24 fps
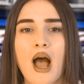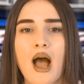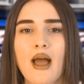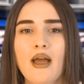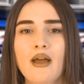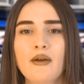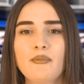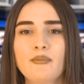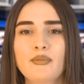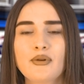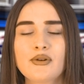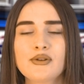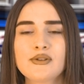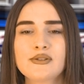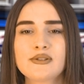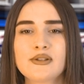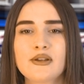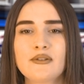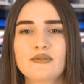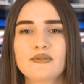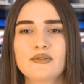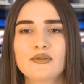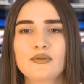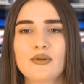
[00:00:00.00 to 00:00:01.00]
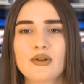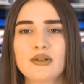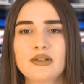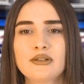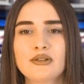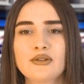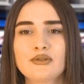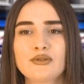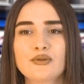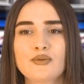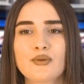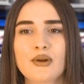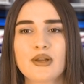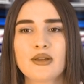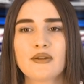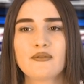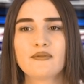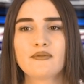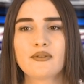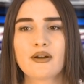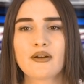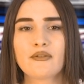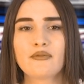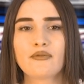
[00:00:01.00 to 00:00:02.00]
I have preserved 20 to
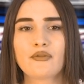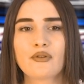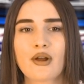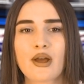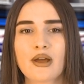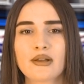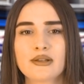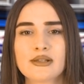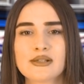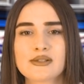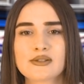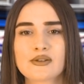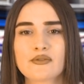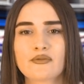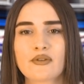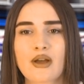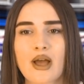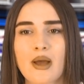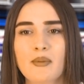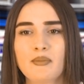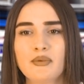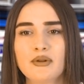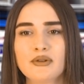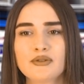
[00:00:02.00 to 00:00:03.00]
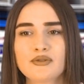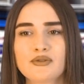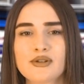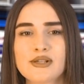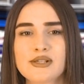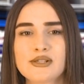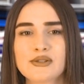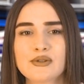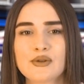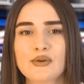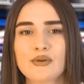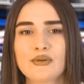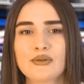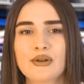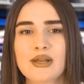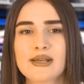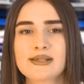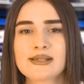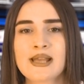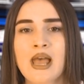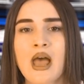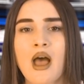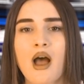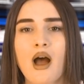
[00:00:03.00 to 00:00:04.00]
25 varieties of apple trees known
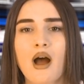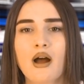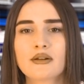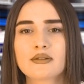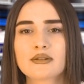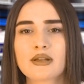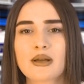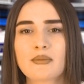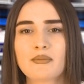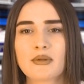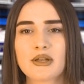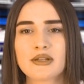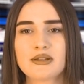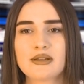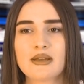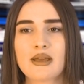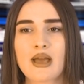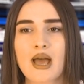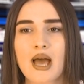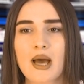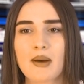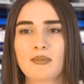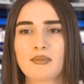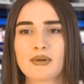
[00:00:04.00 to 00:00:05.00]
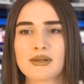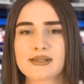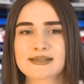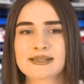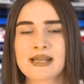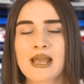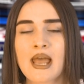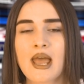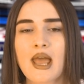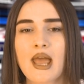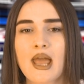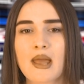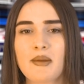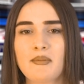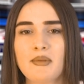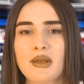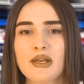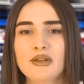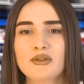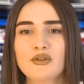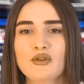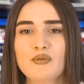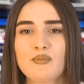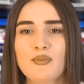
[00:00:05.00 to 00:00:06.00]
as Artameti apples,
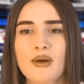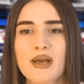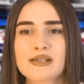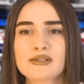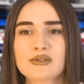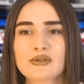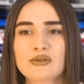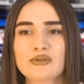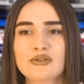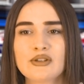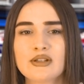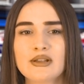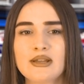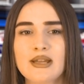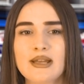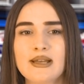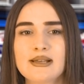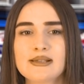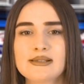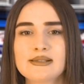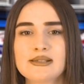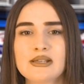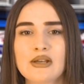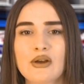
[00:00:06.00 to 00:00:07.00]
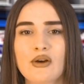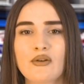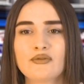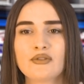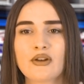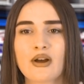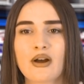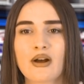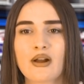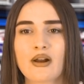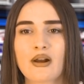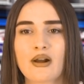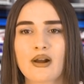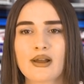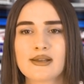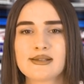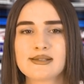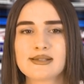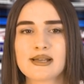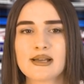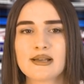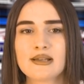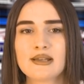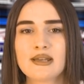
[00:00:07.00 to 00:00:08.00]
aiming to pass on the legacy of the
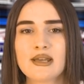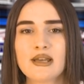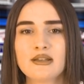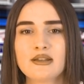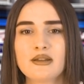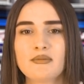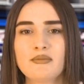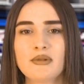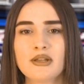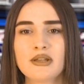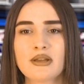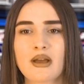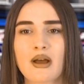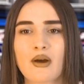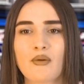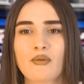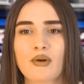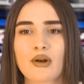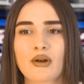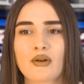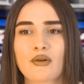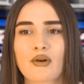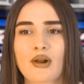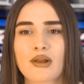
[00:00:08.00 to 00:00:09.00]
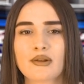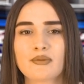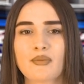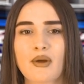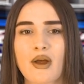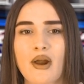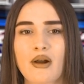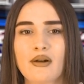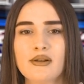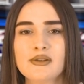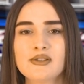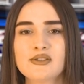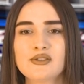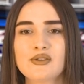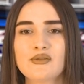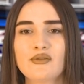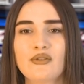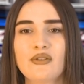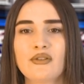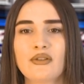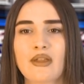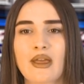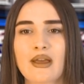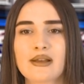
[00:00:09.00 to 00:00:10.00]
Ararat kingdom and our grandparents to
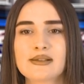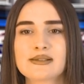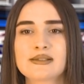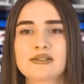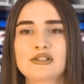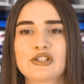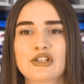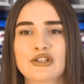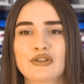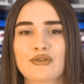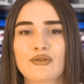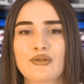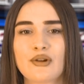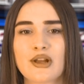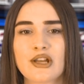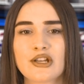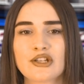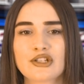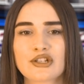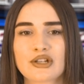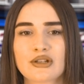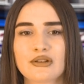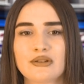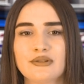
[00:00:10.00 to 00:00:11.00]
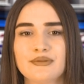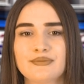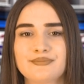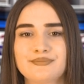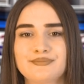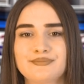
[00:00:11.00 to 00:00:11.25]
the next generation.